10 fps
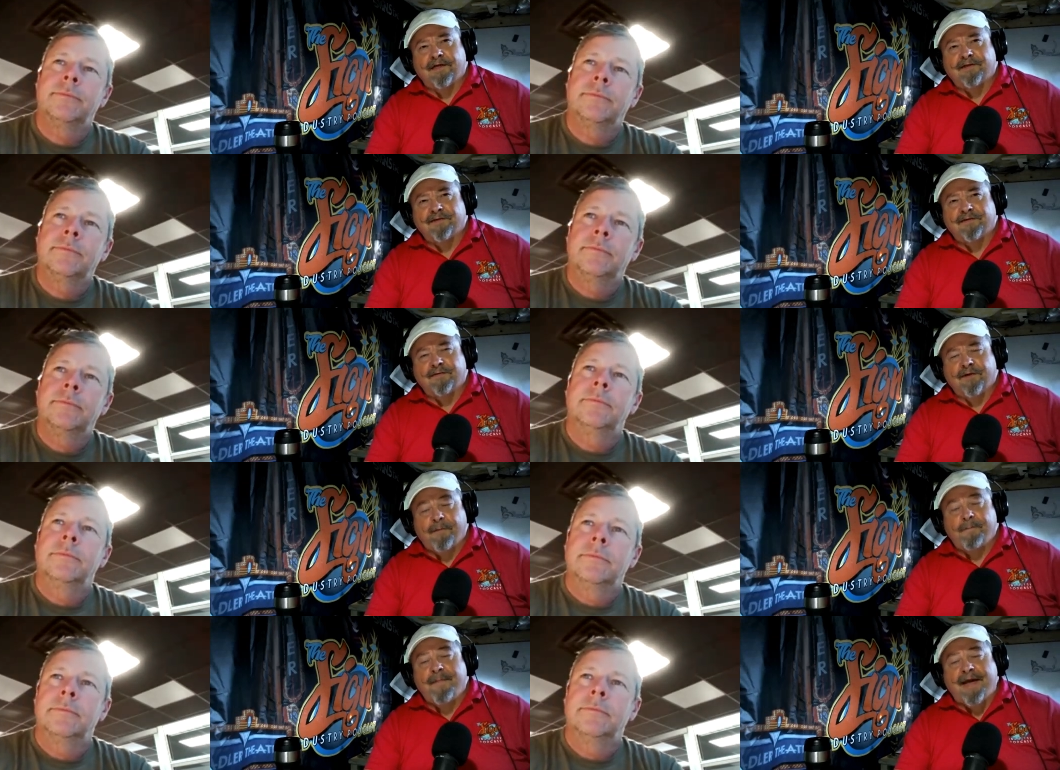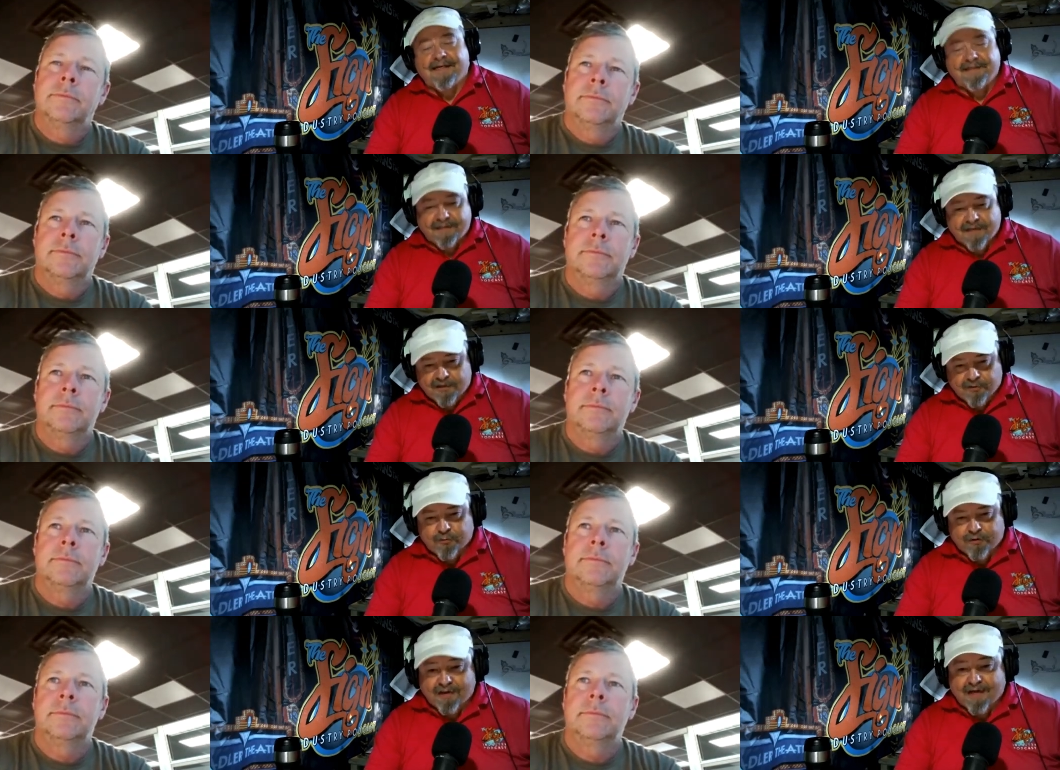Speaker 1: that's amazing that you're
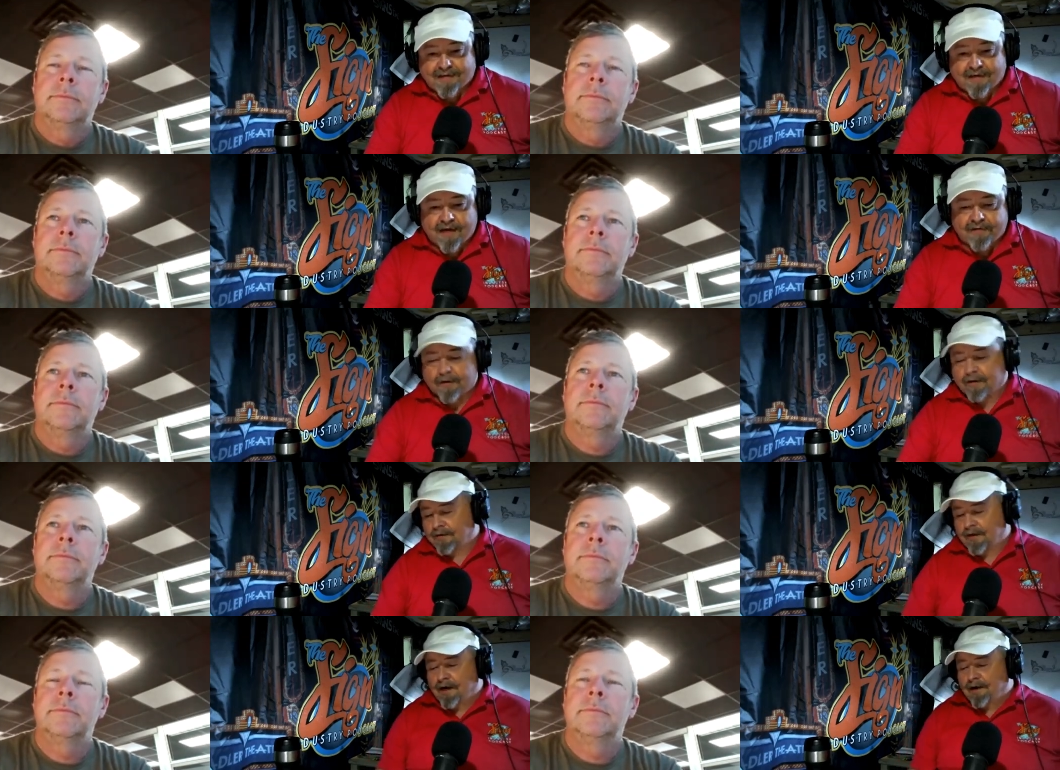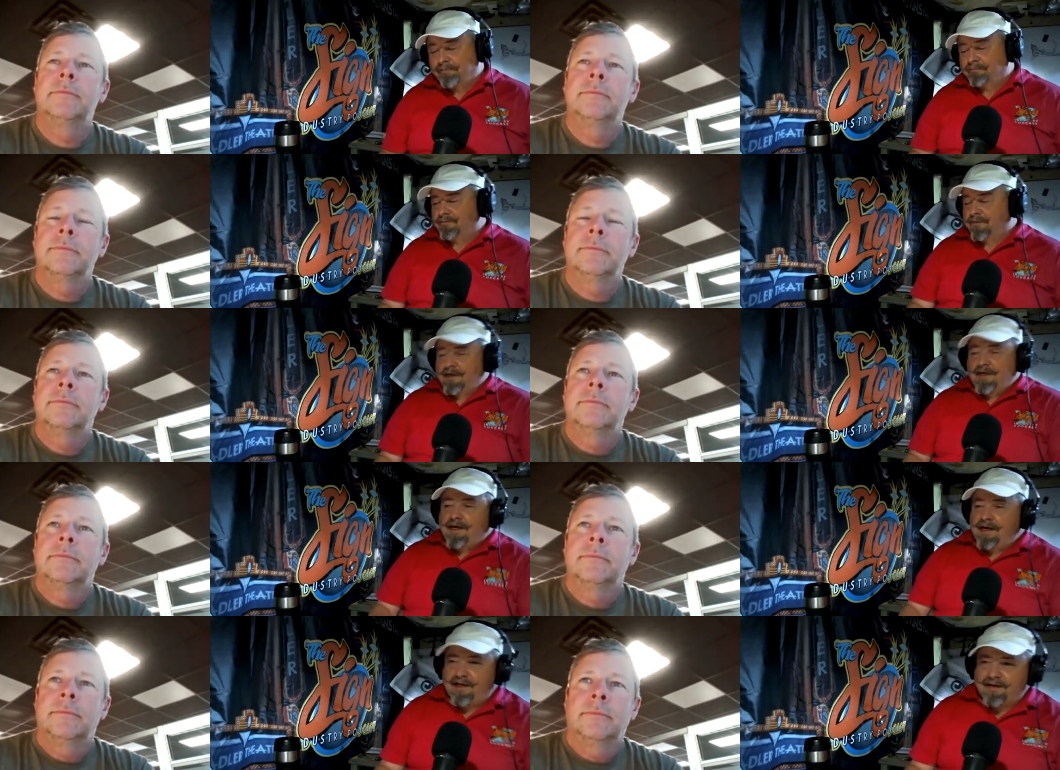putting that together. Um,
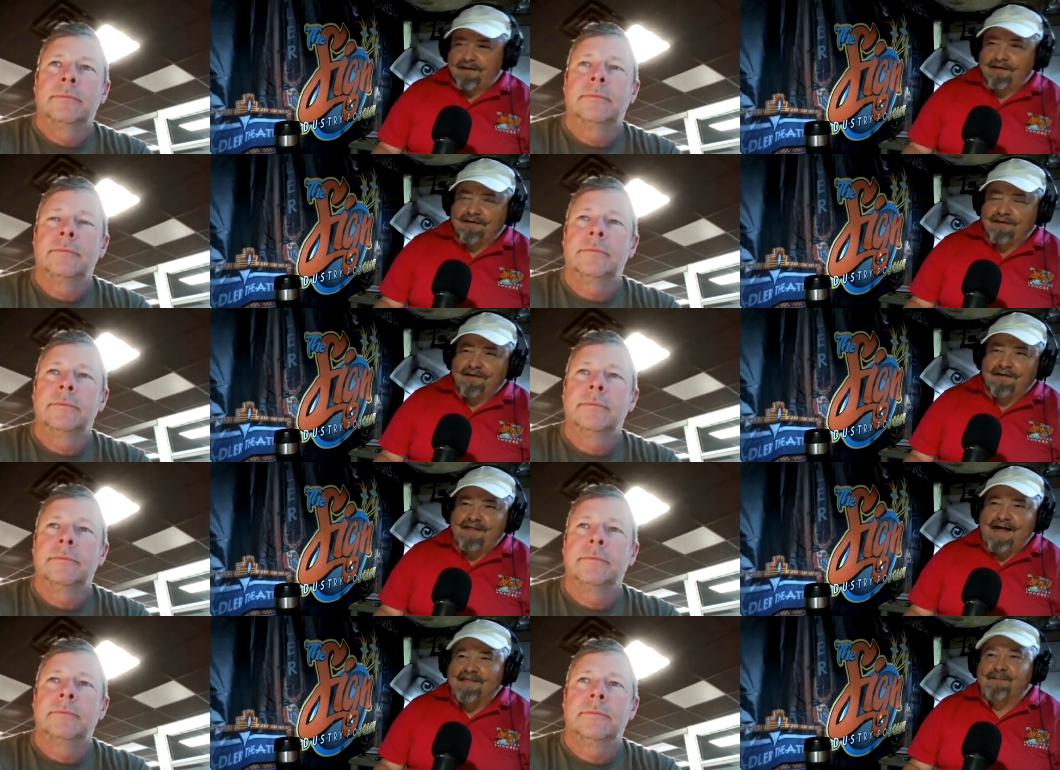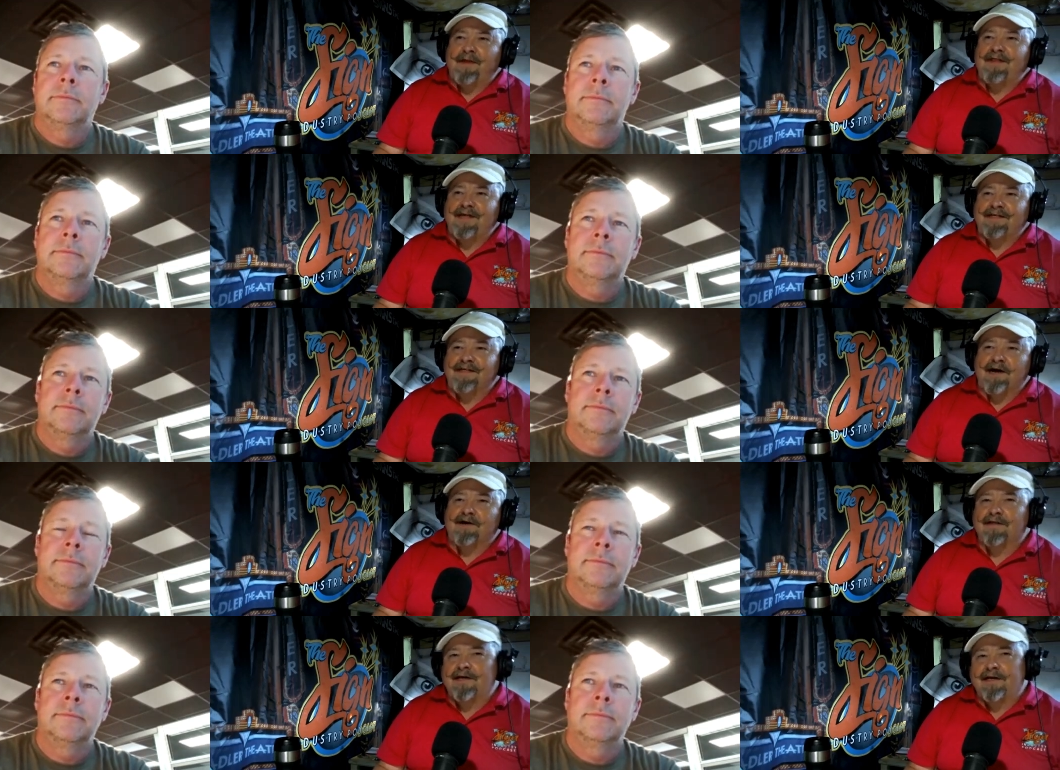it, that's been the
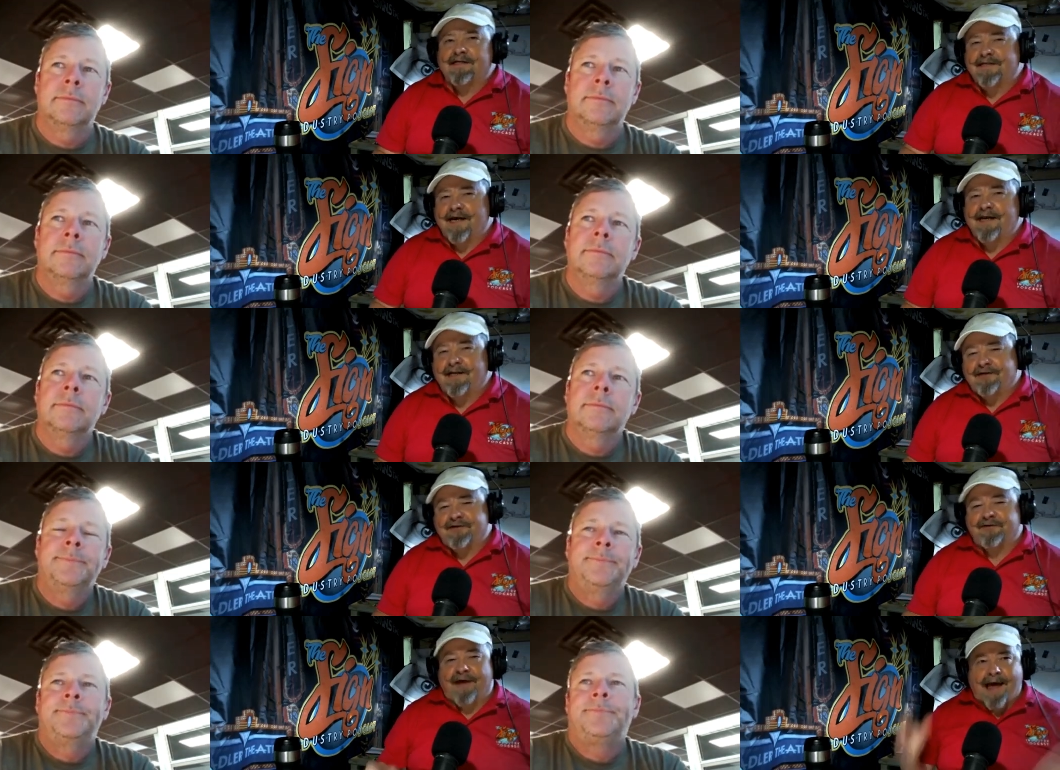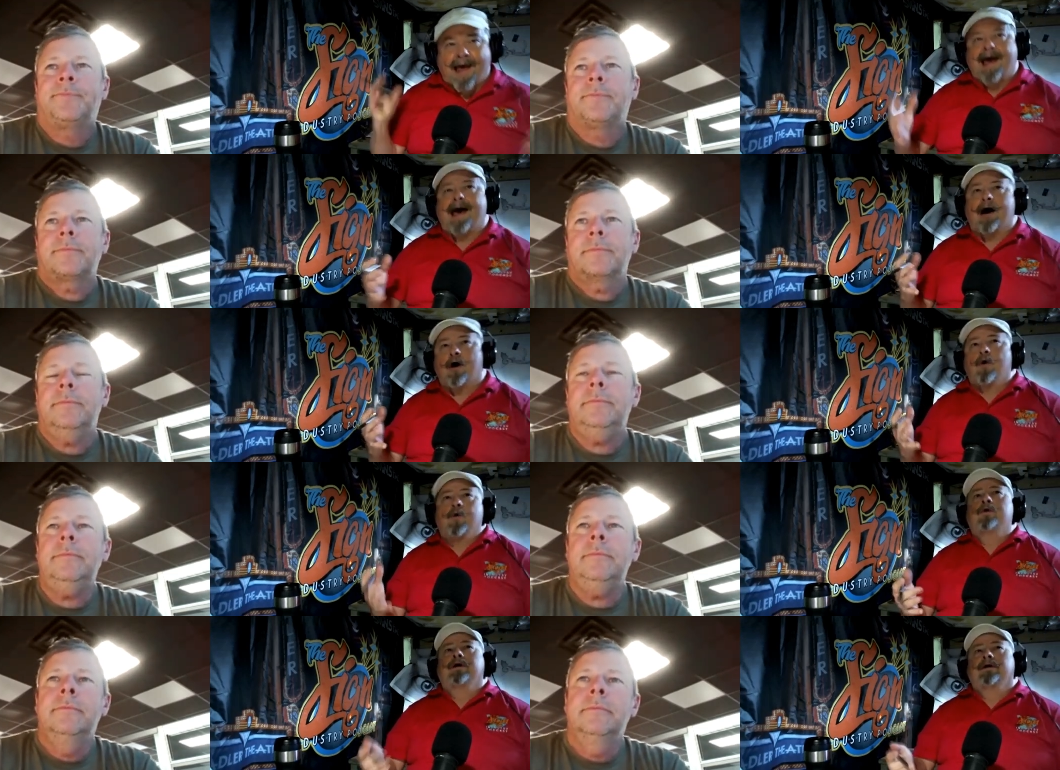entire thing in the sign industry.
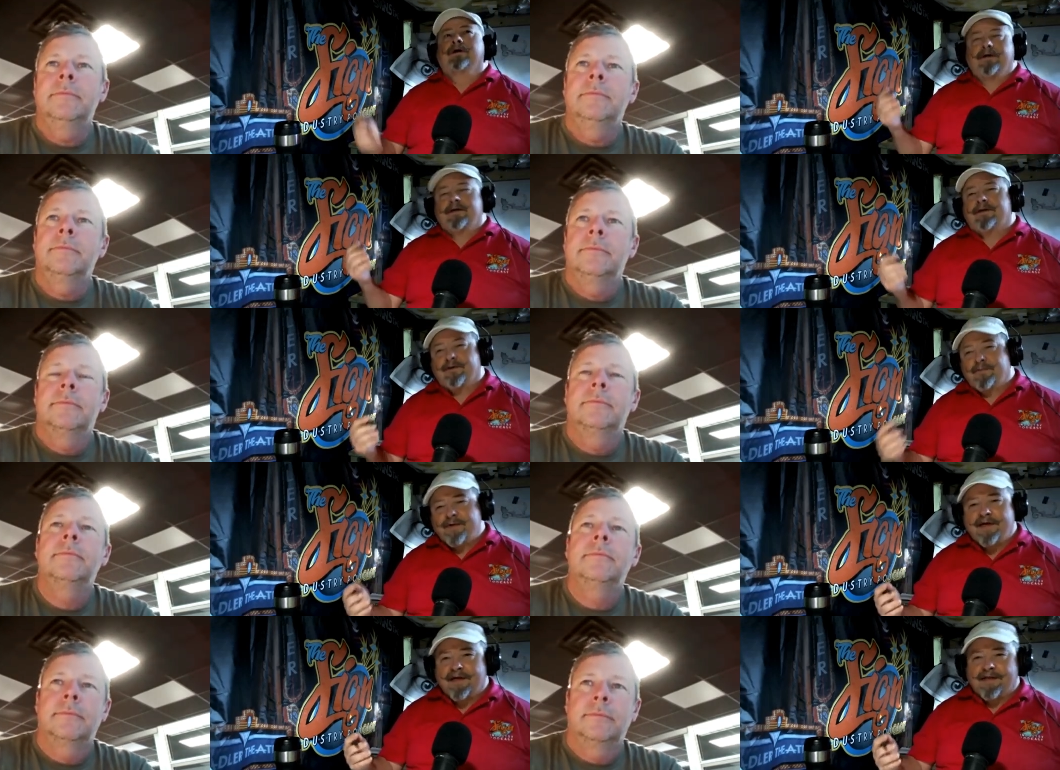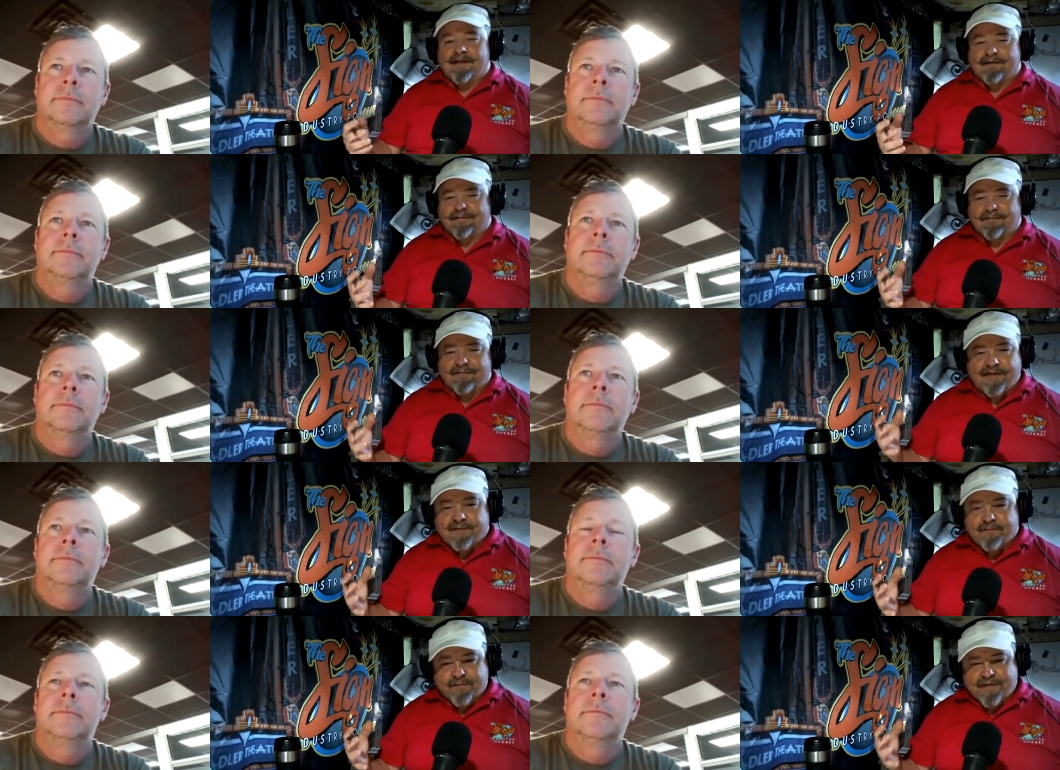How do we get
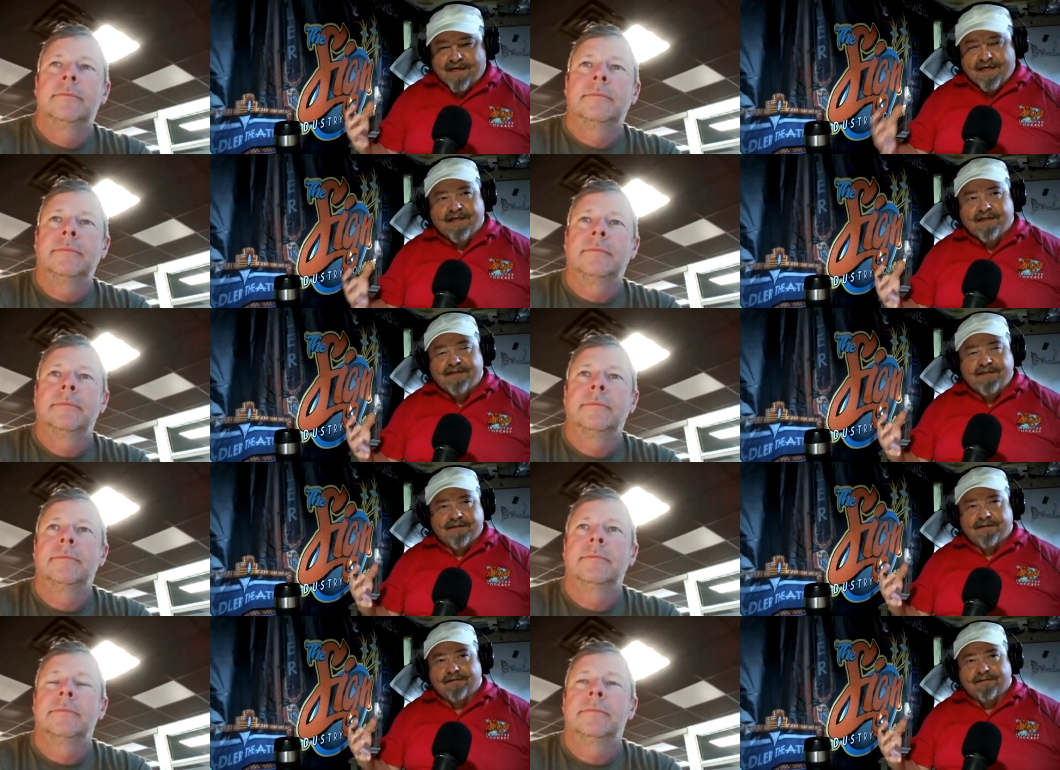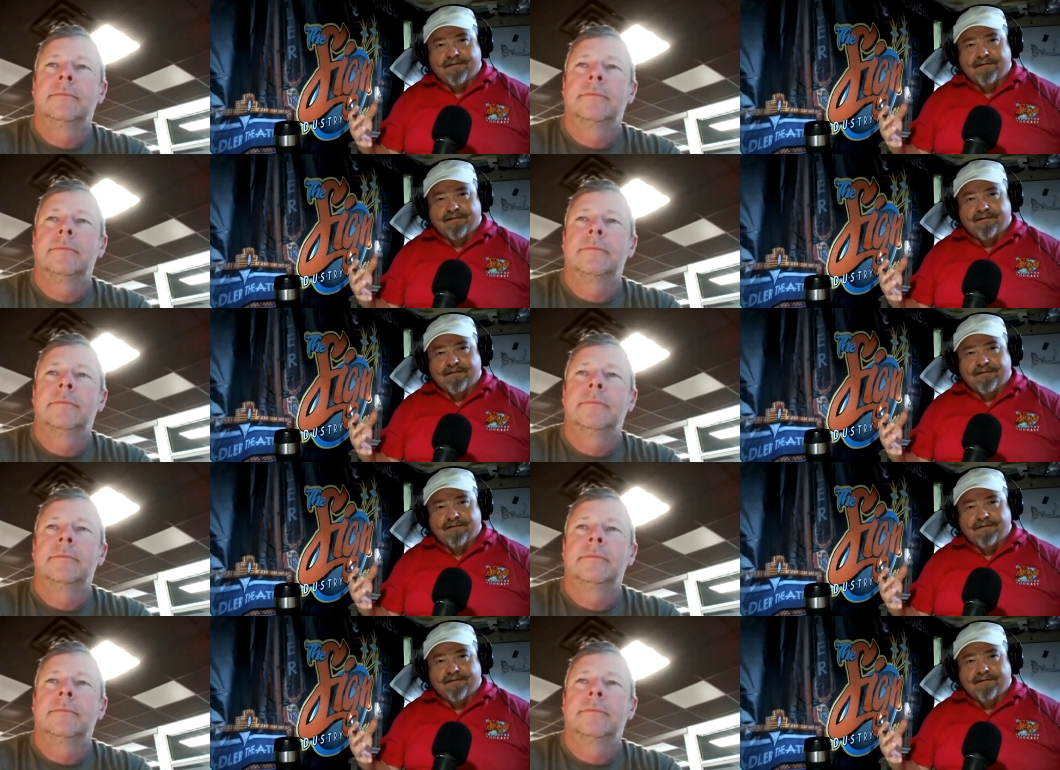these kids